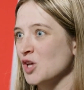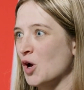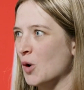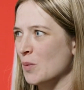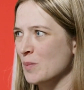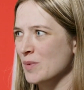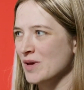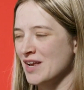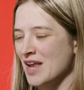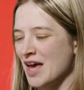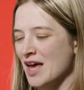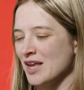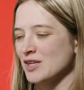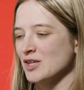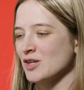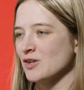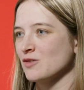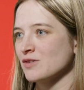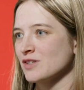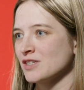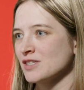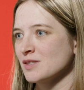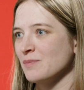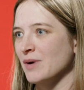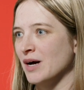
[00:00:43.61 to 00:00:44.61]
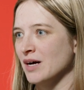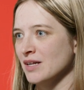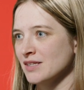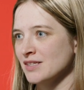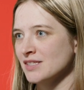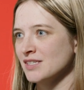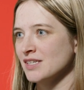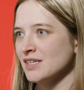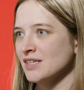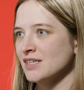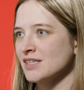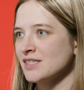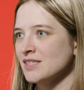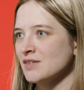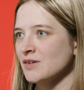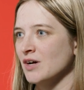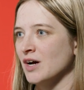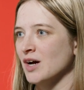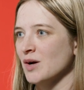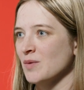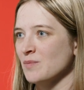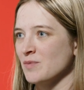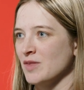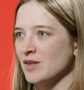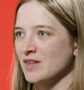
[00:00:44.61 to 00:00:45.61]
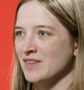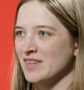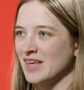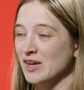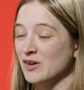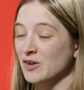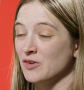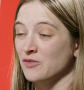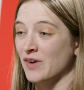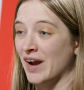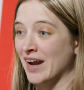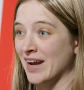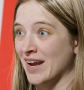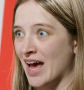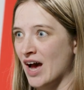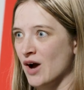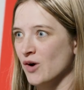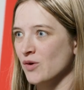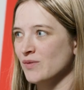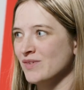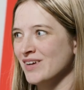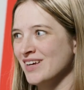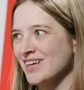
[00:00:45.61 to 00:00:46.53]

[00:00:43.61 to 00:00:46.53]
open-ended responses that they could write out.